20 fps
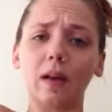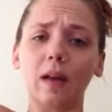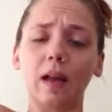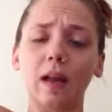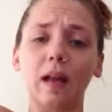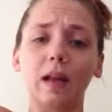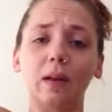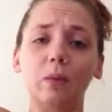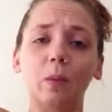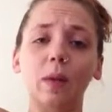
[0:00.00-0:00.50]

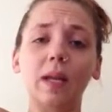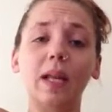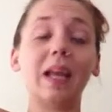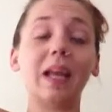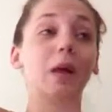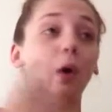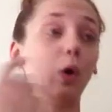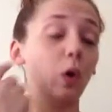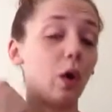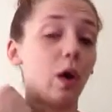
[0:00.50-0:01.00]
and we
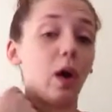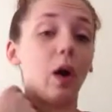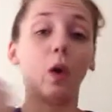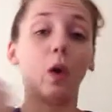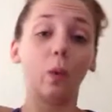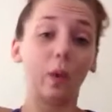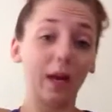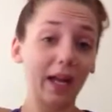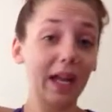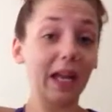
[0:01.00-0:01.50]

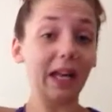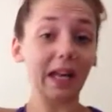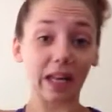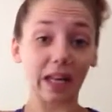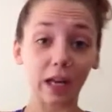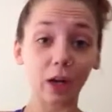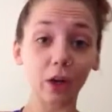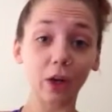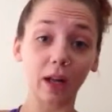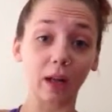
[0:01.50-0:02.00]
can
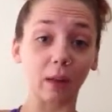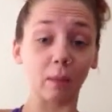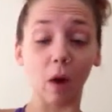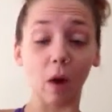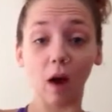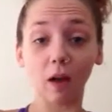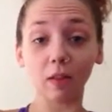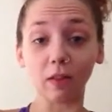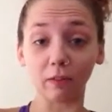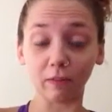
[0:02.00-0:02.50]
hear him
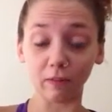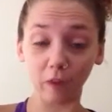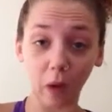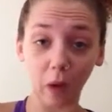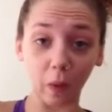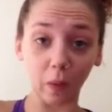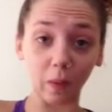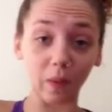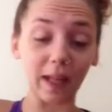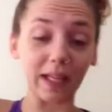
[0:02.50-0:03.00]
on the phone.